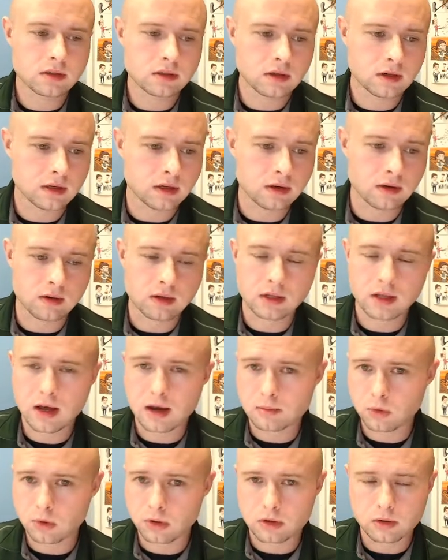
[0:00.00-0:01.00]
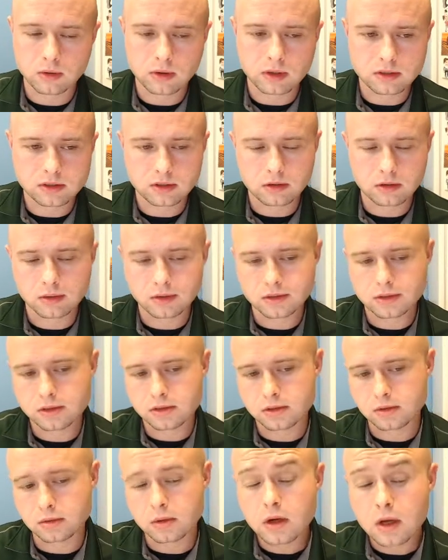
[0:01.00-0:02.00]
A lot more coins are going
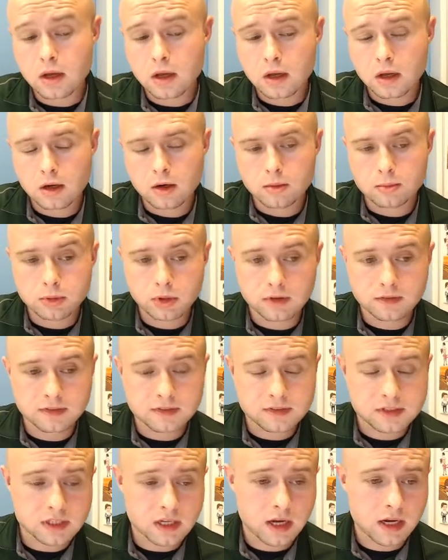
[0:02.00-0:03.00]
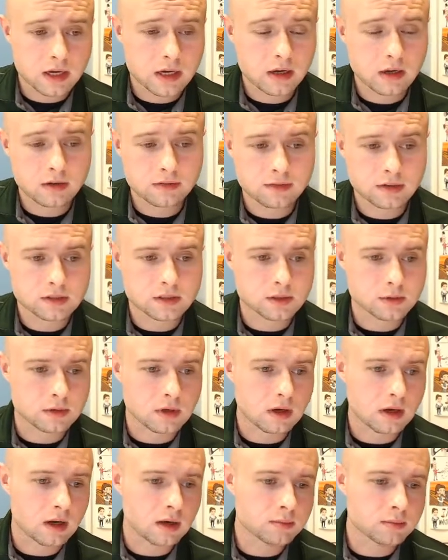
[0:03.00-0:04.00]
to proof of stake versus
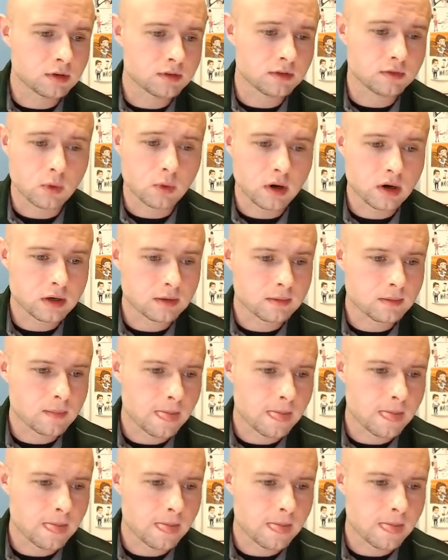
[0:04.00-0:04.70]
proof of work.